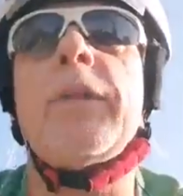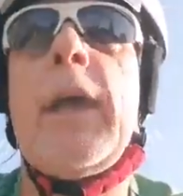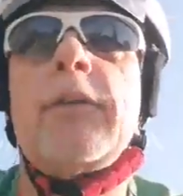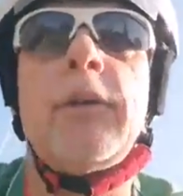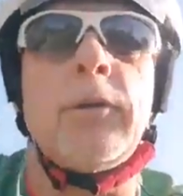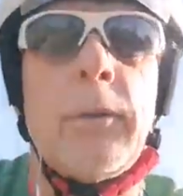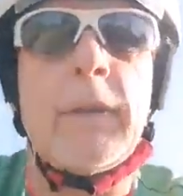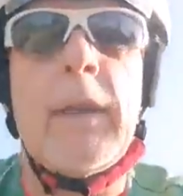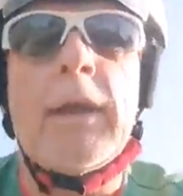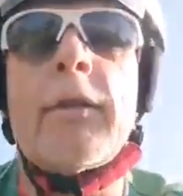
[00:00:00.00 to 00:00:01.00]
they do.
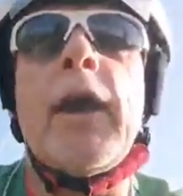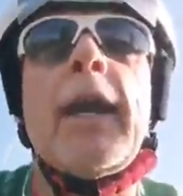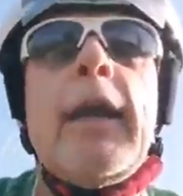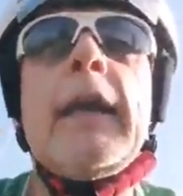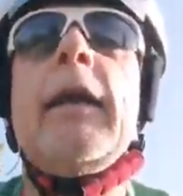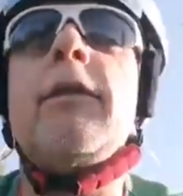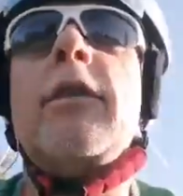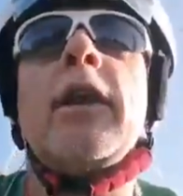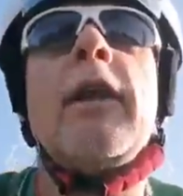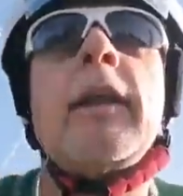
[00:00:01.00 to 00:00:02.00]
That
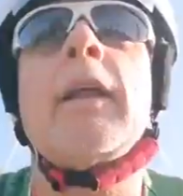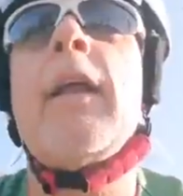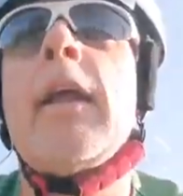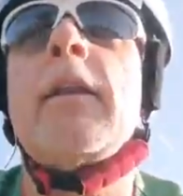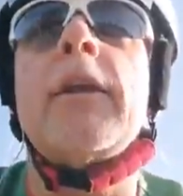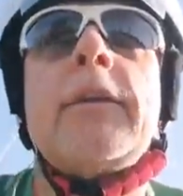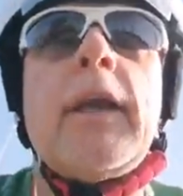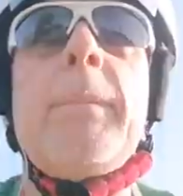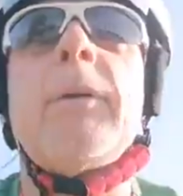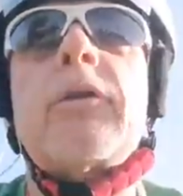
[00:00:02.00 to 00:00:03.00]
is the
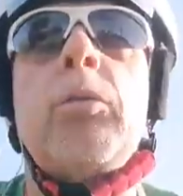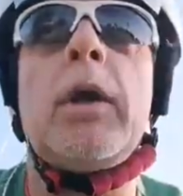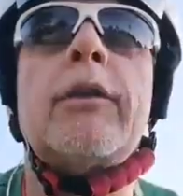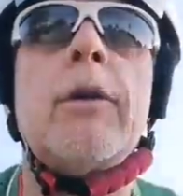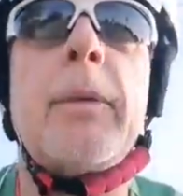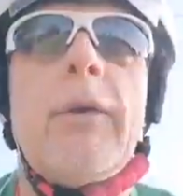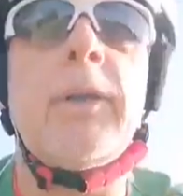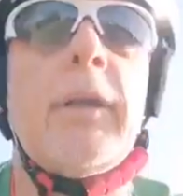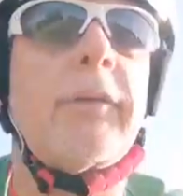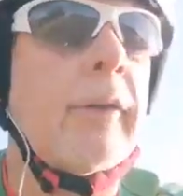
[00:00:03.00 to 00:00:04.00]
deepest wisdom there
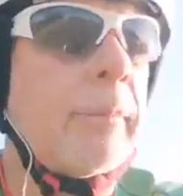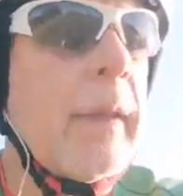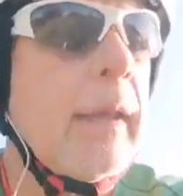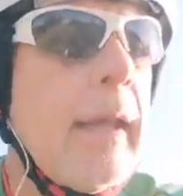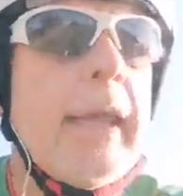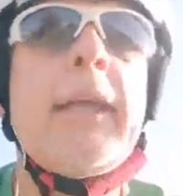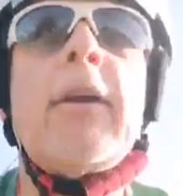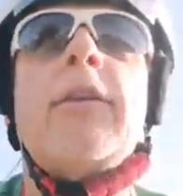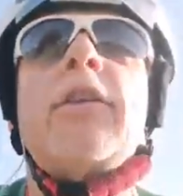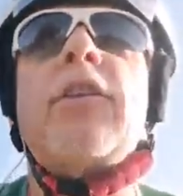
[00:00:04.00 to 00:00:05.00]
is. He
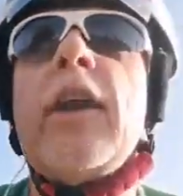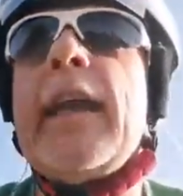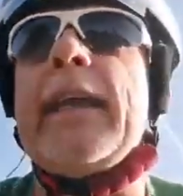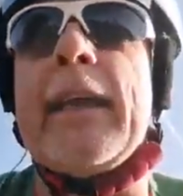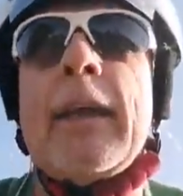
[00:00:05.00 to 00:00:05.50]
could see